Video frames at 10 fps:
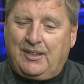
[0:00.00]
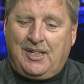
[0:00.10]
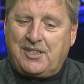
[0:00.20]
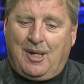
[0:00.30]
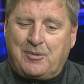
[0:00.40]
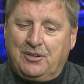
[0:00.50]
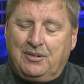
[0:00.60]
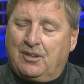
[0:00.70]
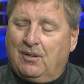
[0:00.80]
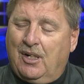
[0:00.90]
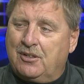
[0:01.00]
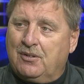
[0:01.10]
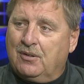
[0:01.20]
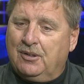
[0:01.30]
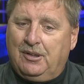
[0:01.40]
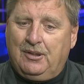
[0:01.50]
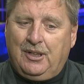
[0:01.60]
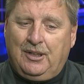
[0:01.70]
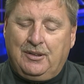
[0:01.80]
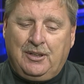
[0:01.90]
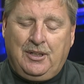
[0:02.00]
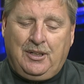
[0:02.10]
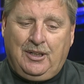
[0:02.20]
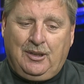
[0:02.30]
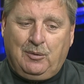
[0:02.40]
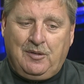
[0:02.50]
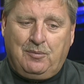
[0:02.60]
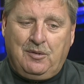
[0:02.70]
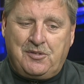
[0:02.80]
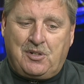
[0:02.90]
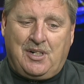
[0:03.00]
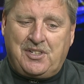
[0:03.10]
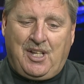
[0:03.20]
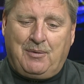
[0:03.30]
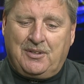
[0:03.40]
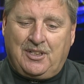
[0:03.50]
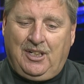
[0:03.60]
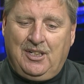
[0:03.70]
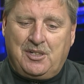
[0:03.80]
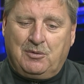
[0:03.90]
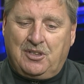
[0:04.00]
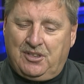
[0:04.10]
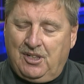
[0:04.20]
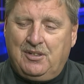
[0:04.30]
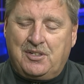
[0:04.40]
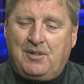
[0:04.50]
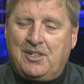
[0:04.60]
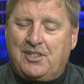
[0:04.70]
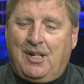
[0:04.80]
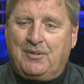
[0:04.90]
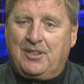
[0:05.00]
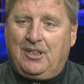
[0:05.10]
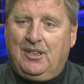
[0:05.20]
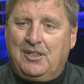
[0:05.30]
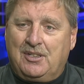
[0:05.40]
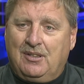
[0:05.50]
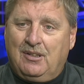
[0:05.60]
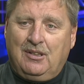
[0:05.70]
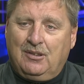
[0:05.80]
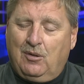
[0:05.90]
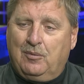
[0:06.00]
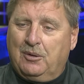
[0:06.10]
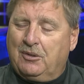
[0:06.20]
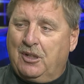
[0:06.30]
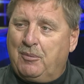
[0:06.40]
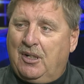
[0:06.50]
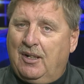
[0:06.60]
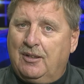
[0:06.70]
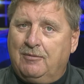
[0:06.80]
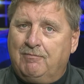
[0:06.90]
that's absolutely correct, Jordan. And we've stressed that with the kids, and we'll continue to stress that with the kids, and hopefully we'll get better at it.